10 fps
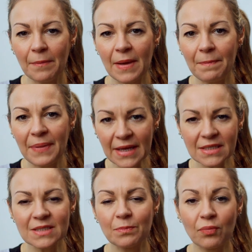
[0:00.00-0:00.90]
My
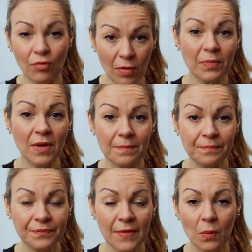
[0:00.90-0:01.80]
biggest
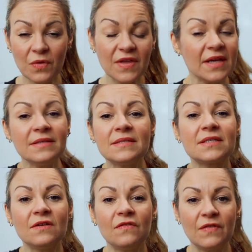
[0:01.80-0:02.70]
problem with the
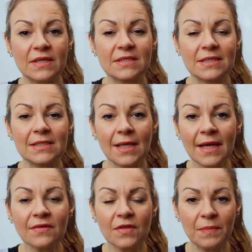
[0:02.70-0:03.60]
instant fixes
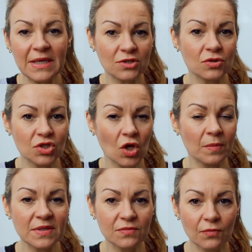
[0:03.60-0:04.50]
like the Peter
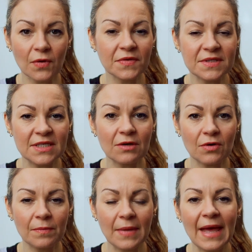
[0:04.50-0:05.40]
Thomas Roth
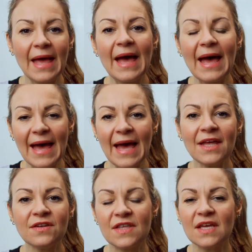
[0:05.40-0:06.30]
serum
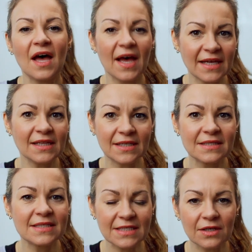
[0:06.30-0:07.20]
and the
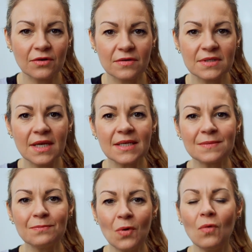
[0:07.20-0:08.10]
eyelid stickers
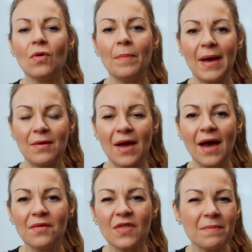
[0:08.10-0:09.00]
is more about
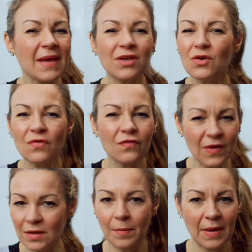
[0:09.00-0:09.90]
how they make you
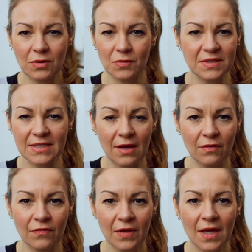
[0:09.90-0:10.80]
feel about
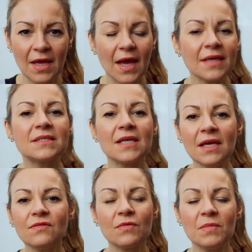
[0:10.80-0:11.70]
yourself.
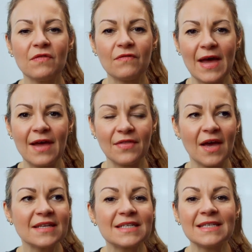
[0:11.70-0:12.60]
Aside from the fact
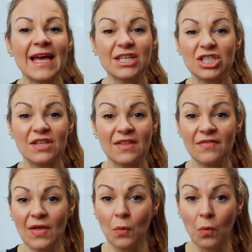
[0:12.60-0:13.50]
that I didn't actually think they